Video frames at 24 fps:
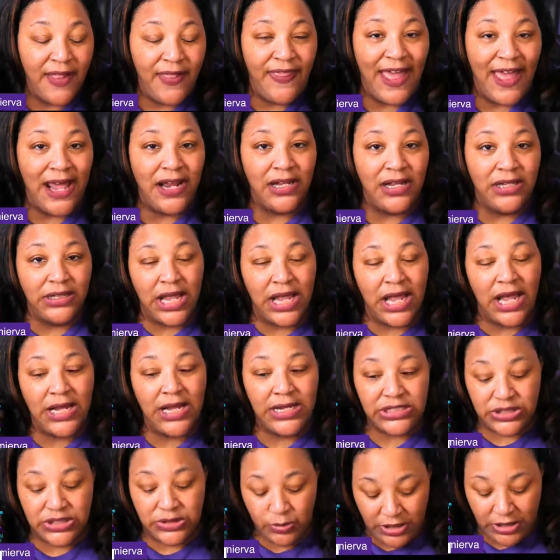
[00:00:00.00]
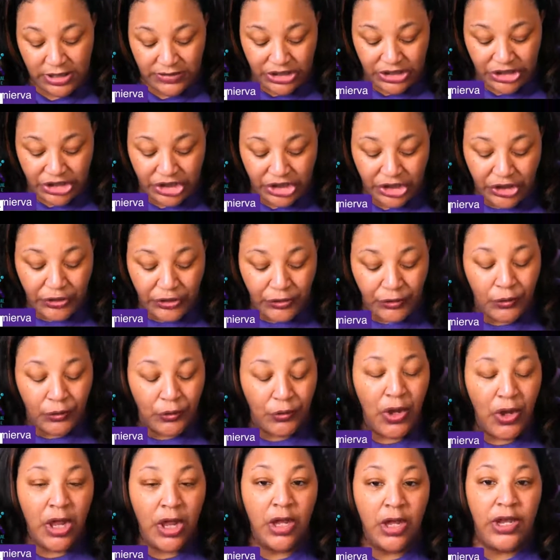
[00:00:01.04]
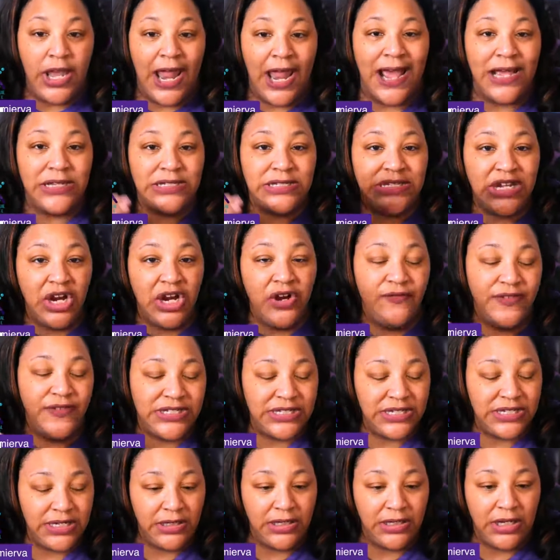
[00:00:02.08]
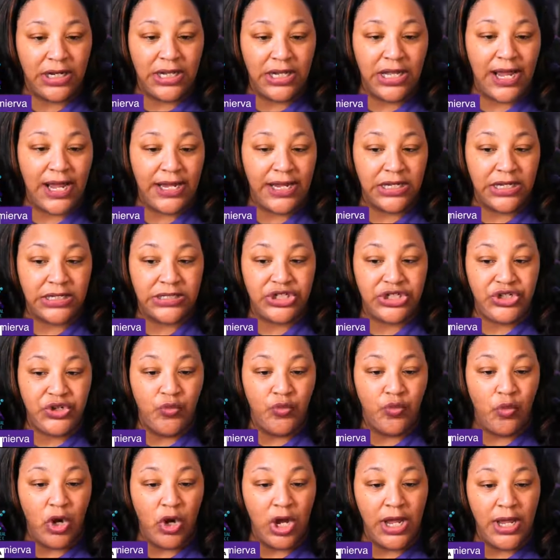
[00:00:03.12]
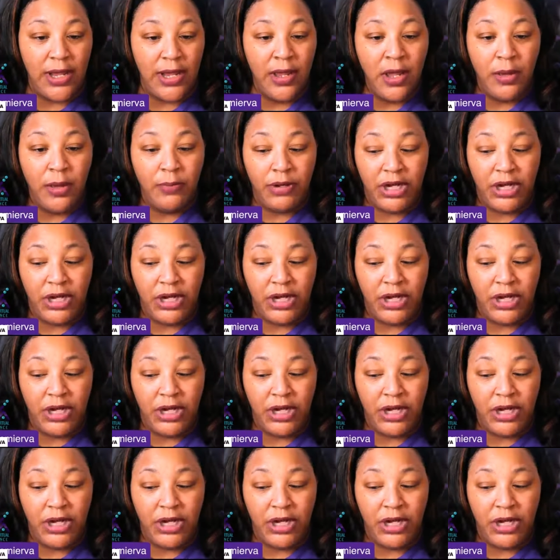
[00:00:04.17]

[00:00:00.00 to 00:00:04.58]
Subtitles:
That aligns with you not servicing the clients you want,